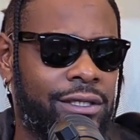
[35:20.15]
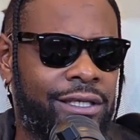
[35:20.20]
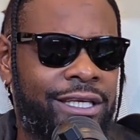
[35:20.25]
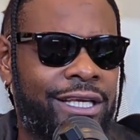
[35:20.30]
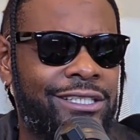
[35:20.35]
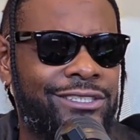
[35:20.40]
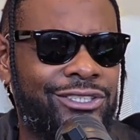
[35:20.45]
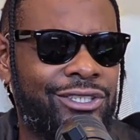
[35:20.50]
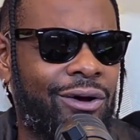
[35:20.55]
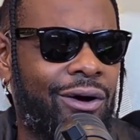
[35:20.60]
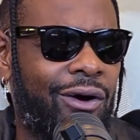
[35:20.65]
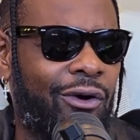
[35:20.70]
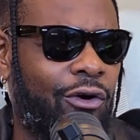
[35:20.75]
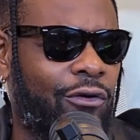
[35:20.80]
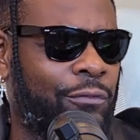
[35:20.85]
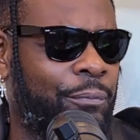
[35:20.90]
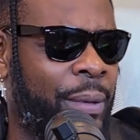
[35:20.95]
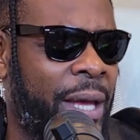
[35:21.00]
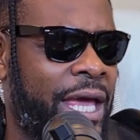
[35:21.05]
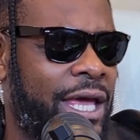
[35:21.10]
Get your
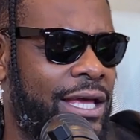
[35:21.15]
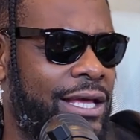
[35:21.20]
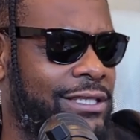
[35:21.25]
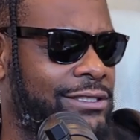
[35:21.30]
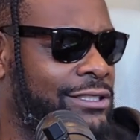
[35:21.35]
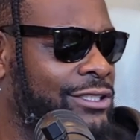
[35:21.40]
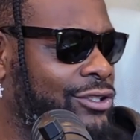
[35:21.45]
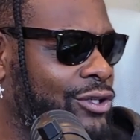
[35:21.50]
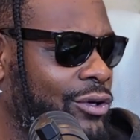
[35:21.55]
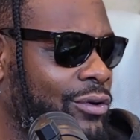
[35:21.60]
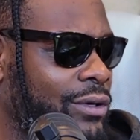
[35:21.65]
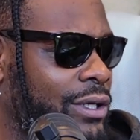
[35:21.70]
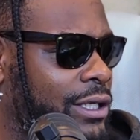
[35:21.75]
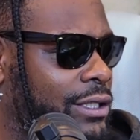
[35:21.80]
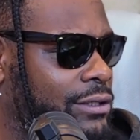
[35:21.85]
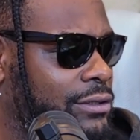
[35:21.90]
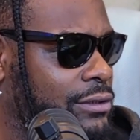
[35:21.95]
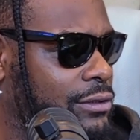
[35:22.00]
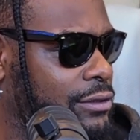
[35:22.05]
own page and do it.